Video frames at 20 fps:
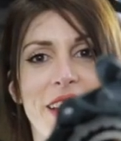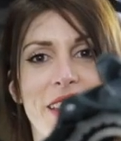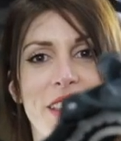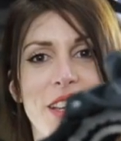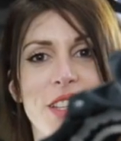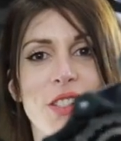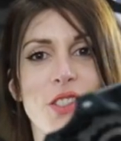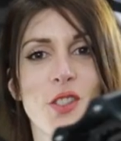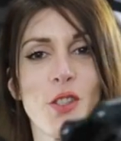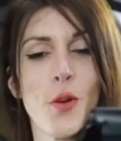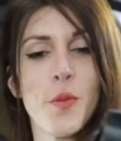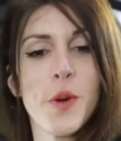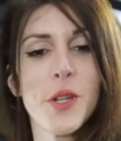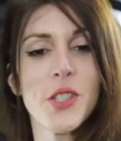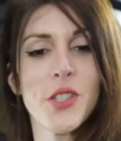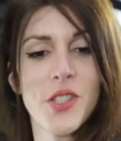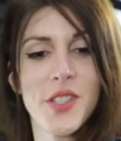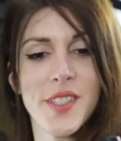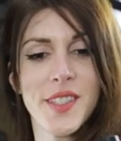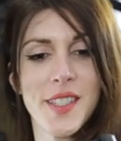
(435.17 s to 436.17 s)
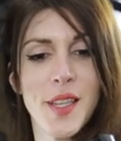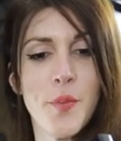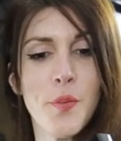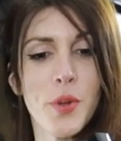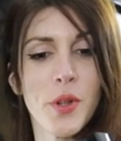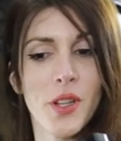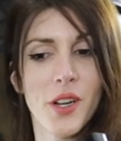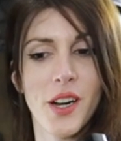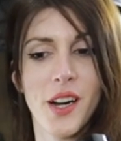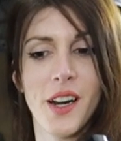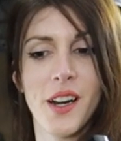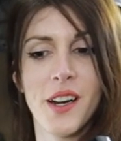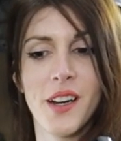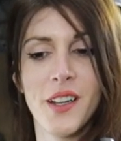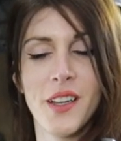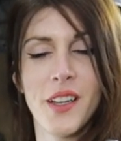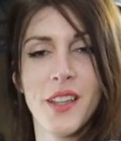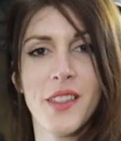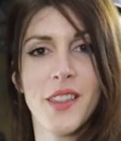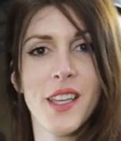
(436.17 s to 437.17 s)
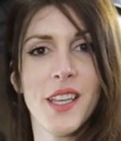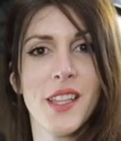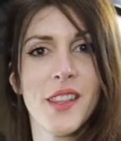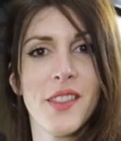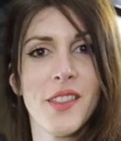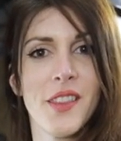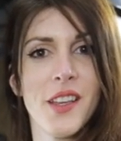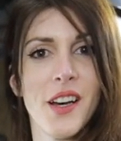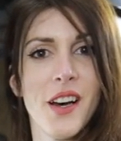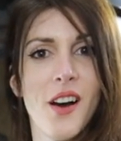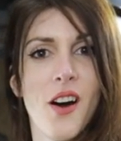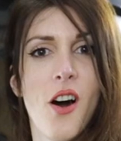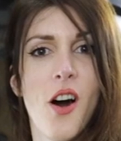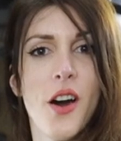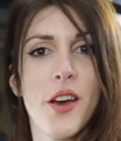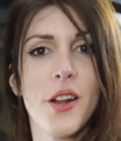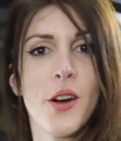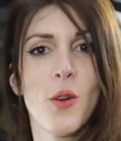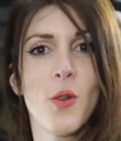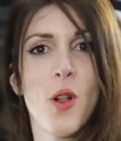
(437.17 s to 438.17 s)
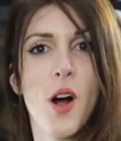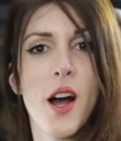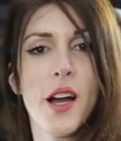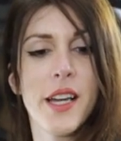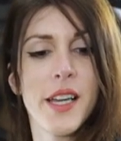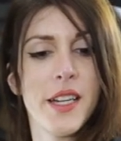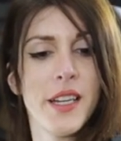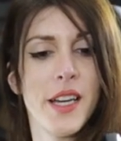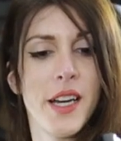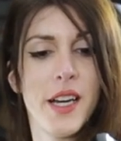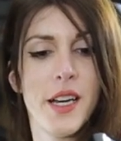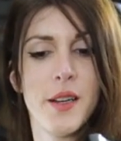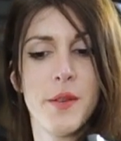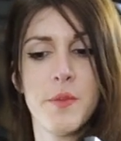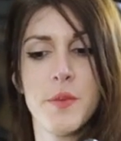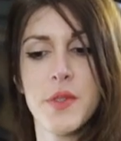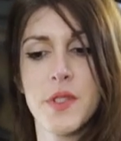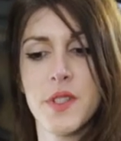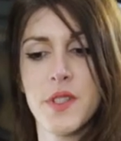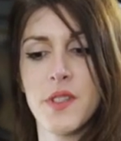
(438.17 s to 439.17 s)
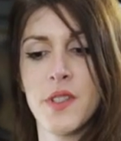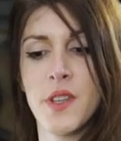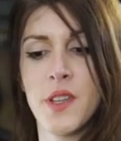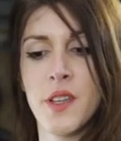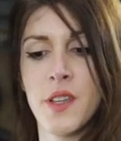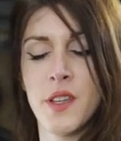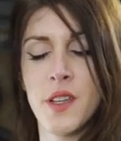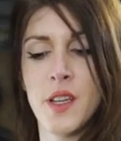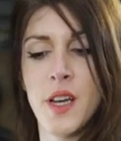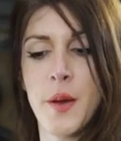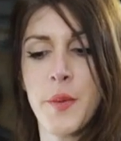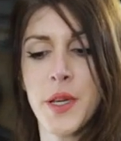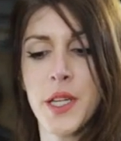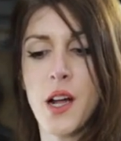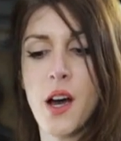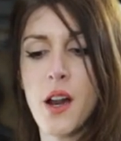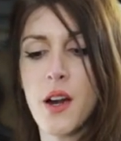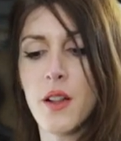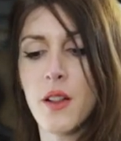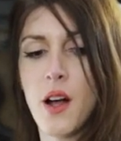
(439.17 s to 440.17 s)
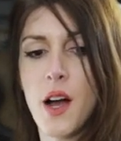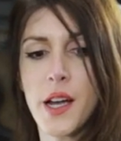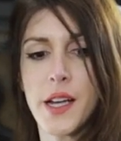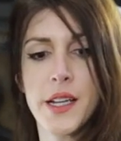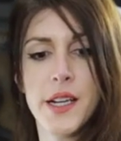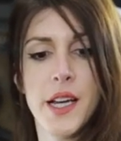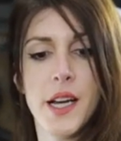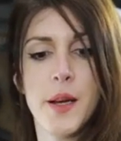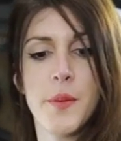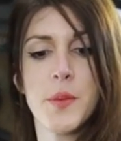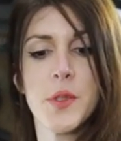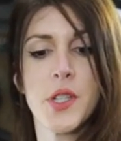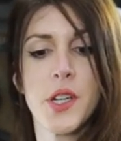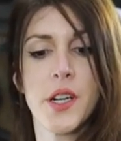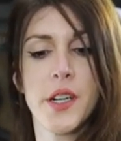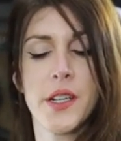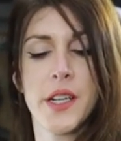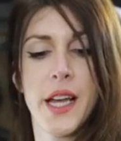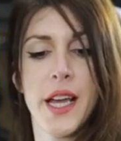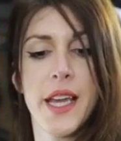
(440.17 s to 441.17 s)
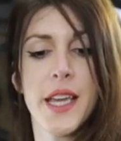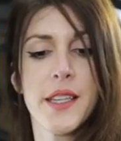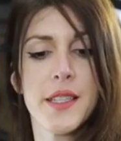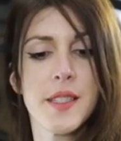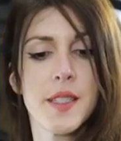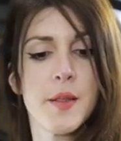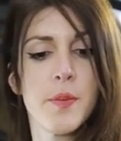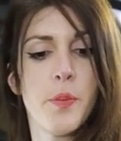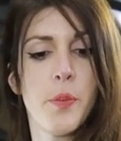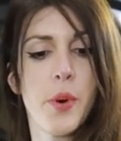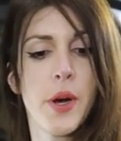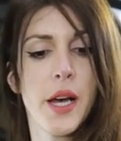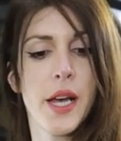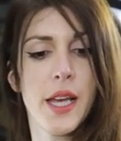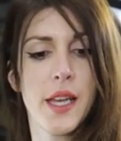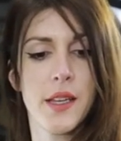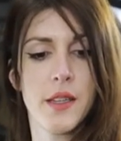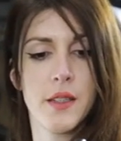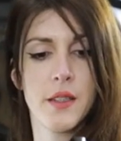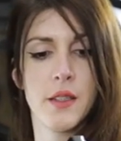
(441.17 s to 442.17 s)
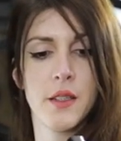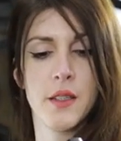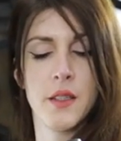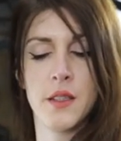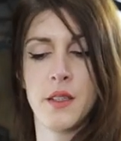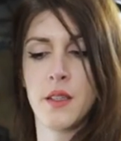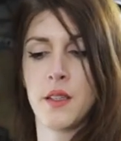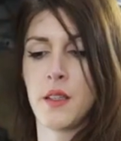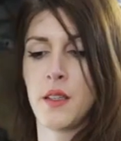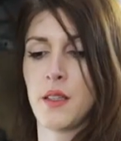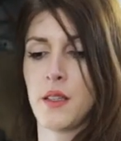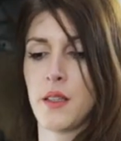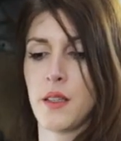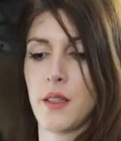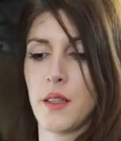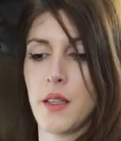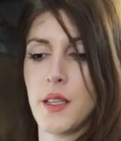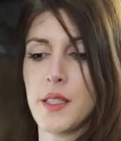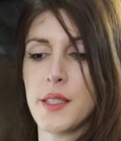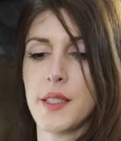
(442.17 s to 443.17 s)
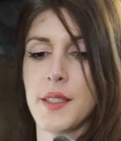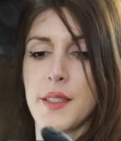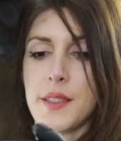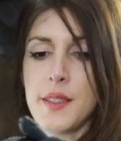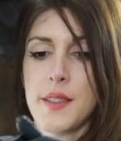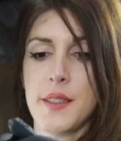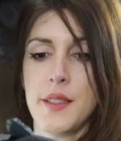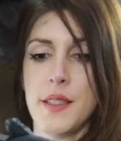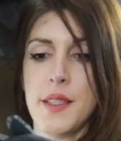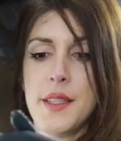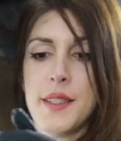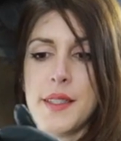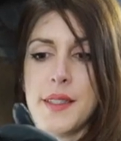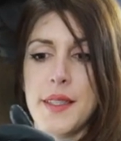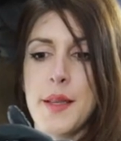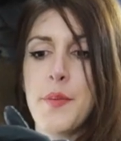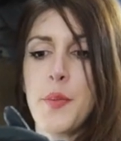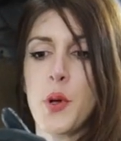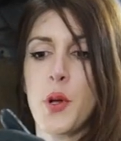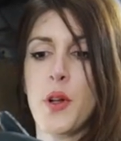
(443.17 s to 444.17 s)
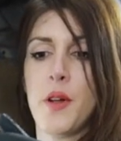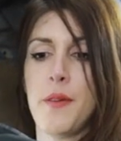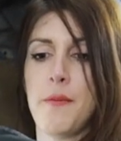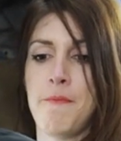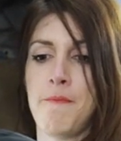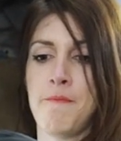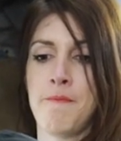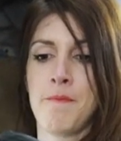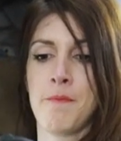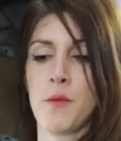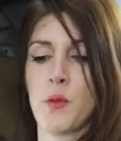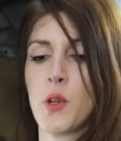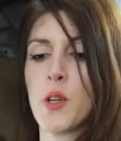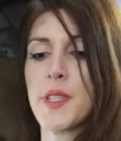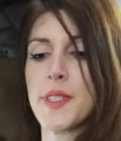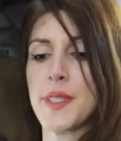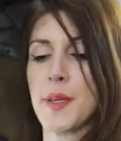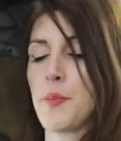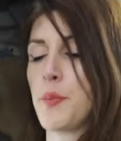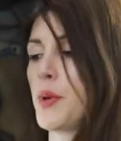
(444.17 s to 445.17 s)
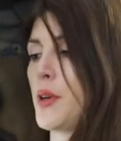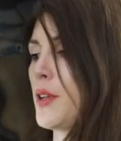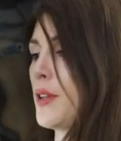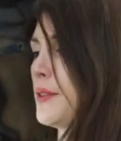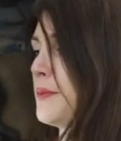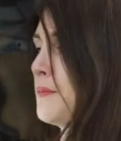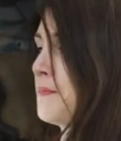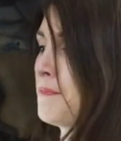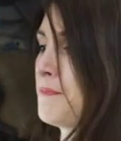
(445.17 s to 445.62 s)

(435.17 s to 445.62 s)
That's so much simpler than the auto locking hubs. I mean, auto locking hubs are nice, but this is simple. Real simple.